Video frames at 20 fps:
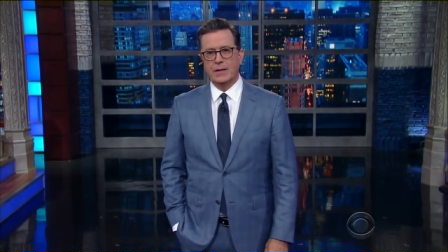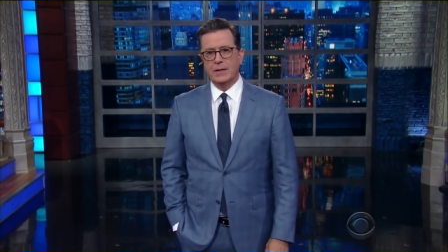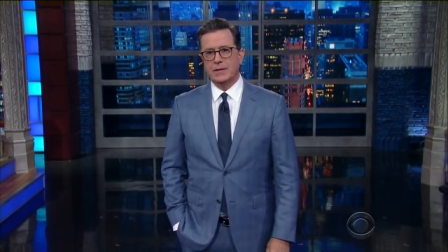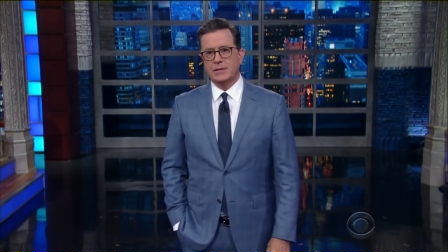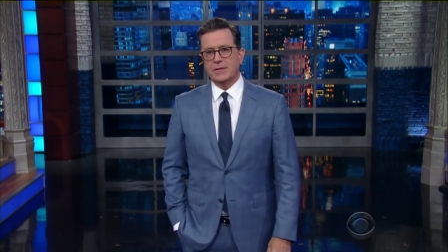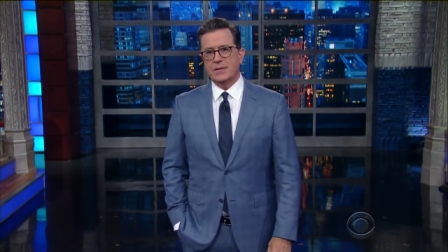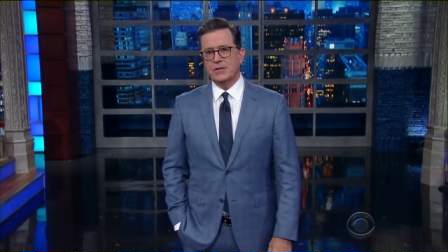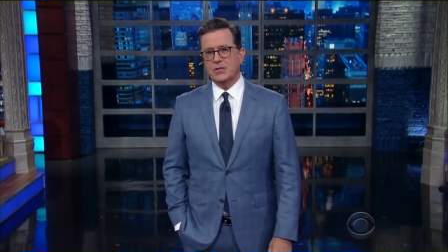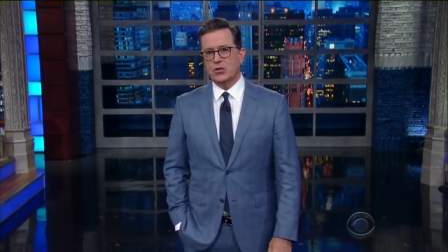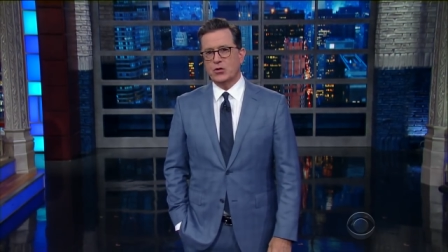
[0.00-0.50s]

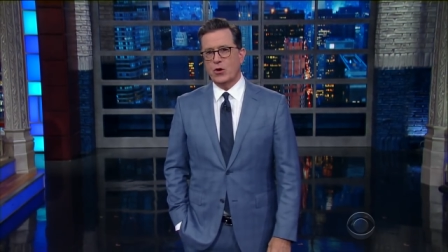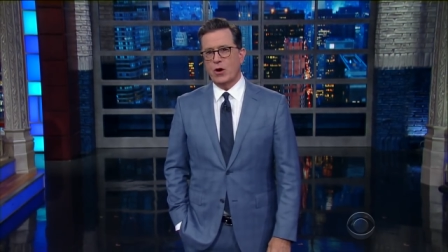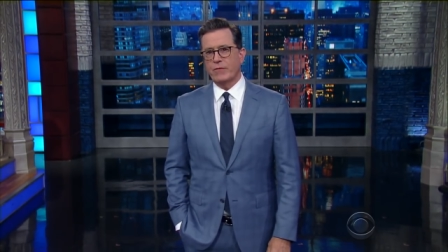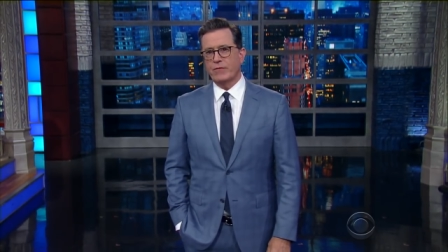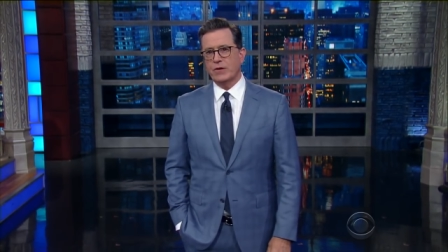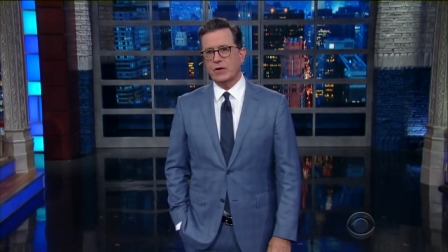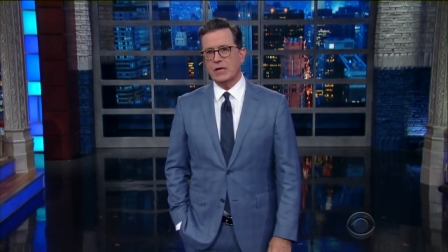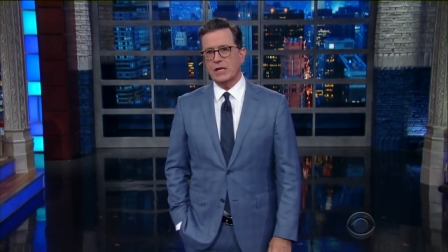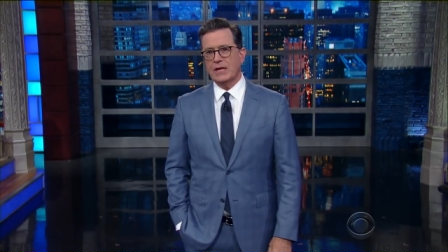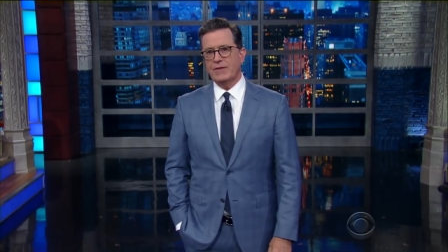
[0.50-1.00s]
since
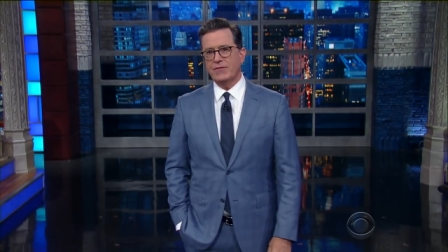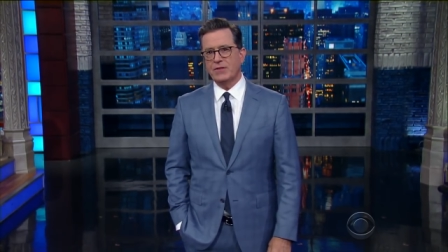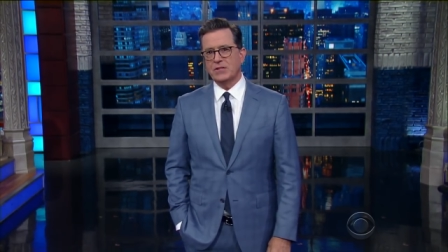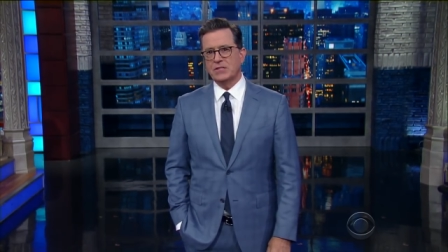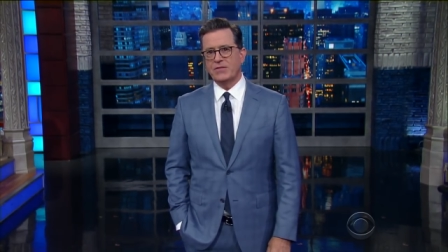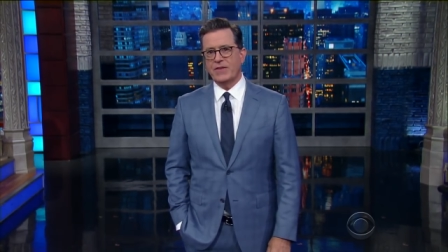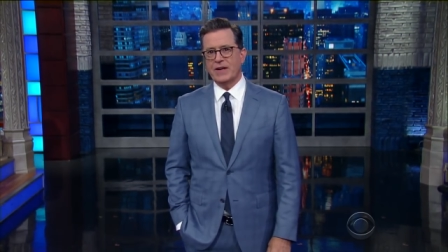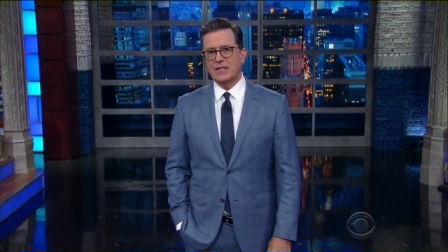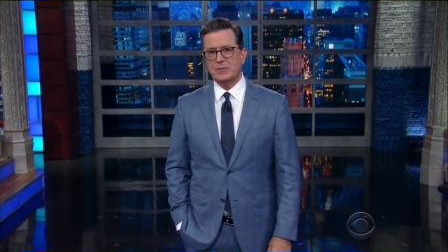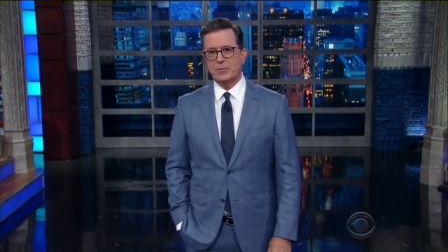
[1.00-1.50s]
Grover
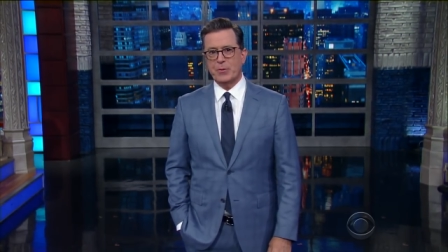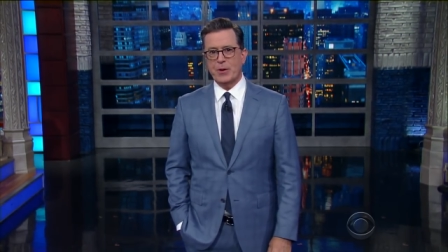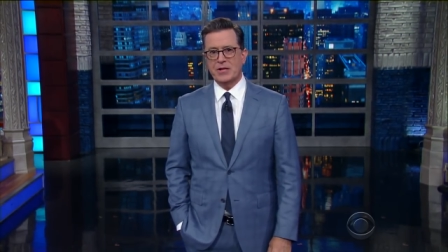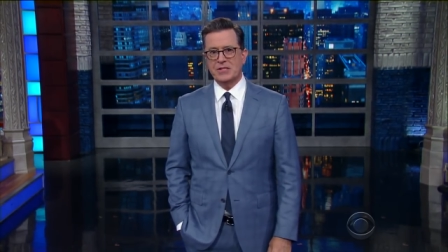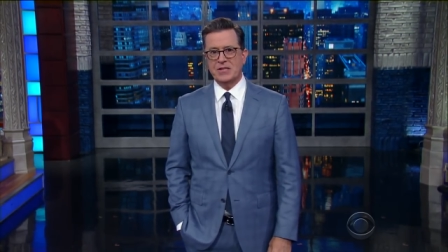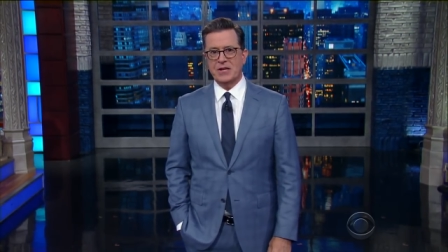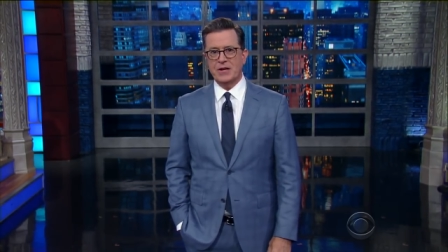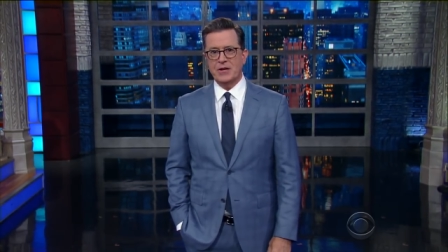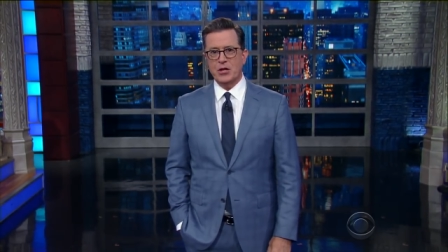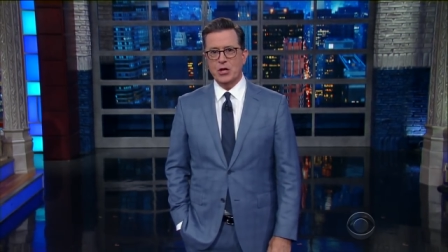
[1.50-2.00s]
Cleveland's vice
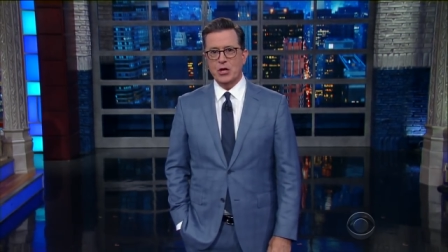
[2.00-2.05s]
president,